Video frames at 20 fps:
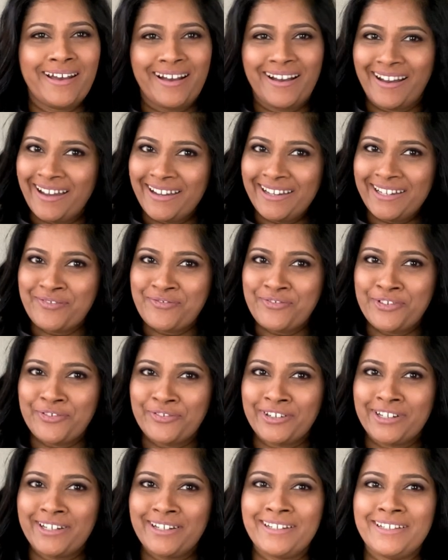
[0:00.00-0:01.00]
Hi
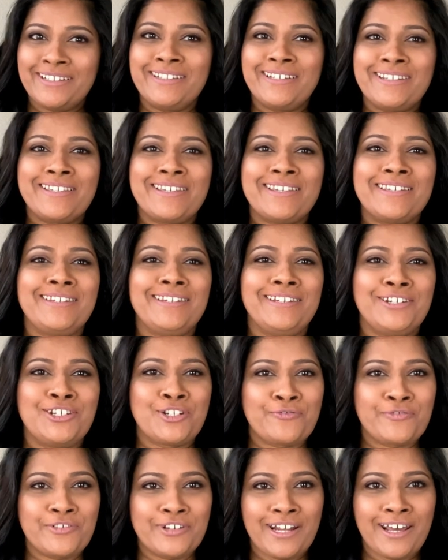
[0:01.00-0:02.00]
everyone, this is
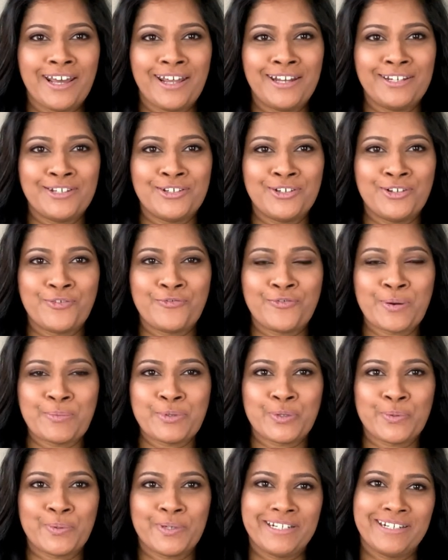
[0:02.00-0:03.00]
Nisha Fernando from
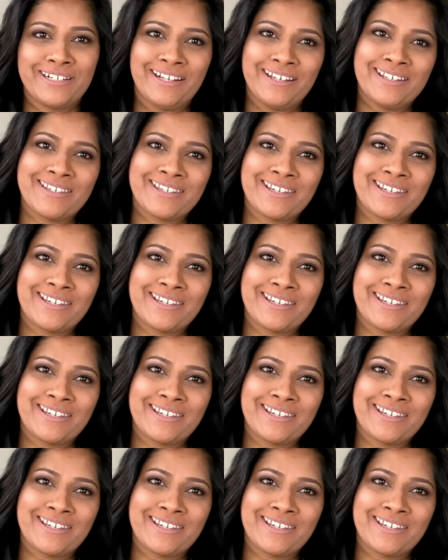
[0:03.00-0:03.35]
Satin Ice